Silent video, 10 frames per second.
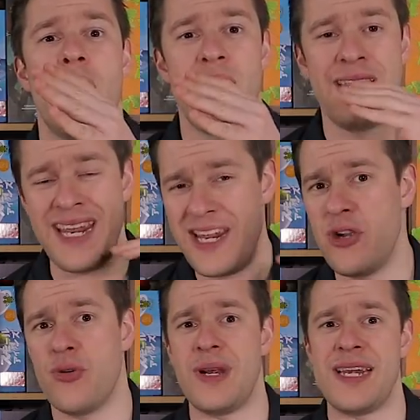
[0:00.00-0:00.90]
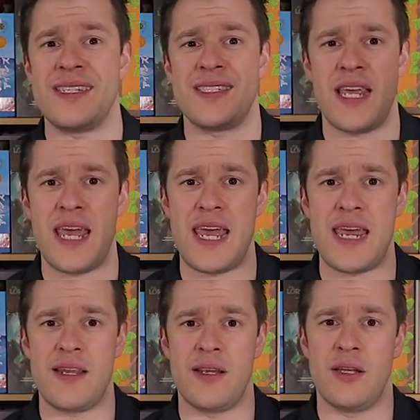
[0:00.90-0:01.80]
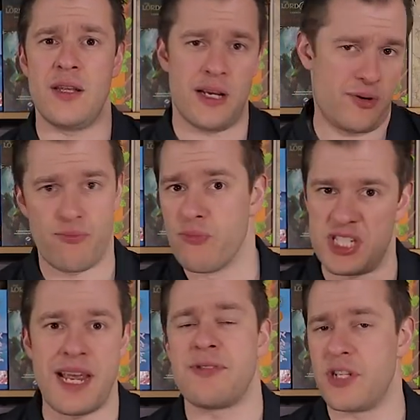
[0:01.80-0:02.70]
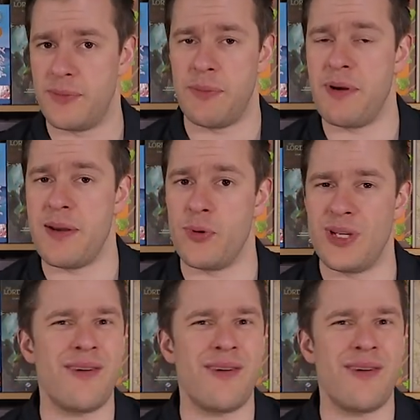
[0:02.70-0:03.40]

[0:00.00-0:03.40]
an increase in like reception among people.